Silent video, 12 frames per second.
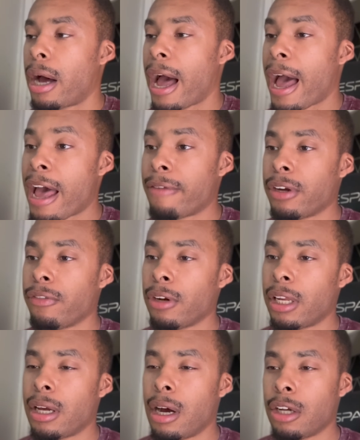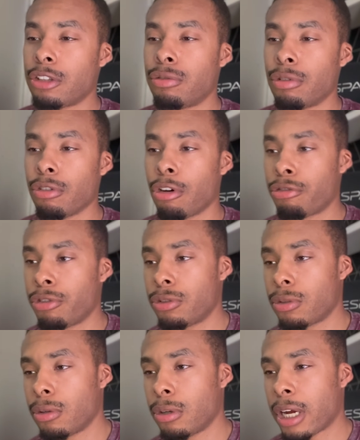I haven't really gone to a grocery
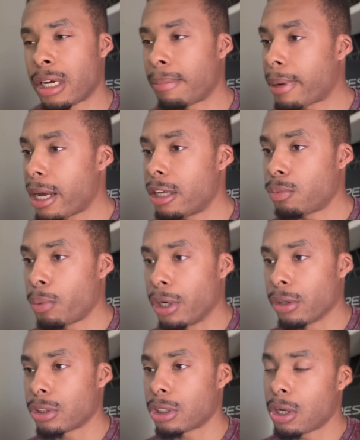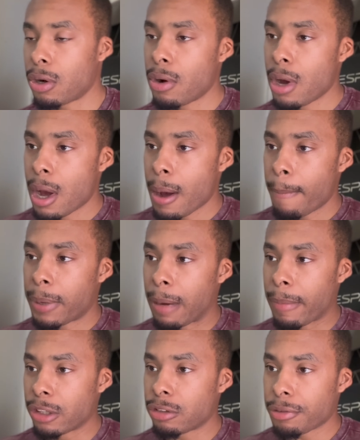store in the past week or so, but
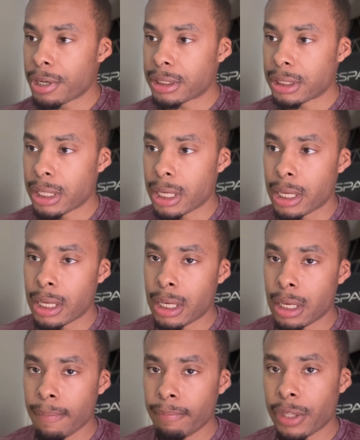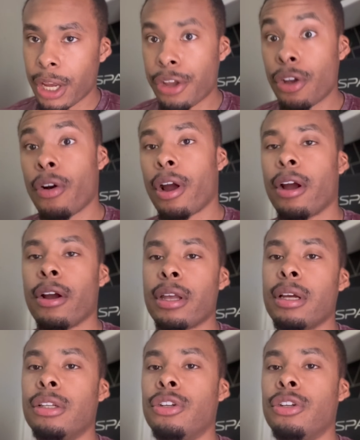I'm interested in your area.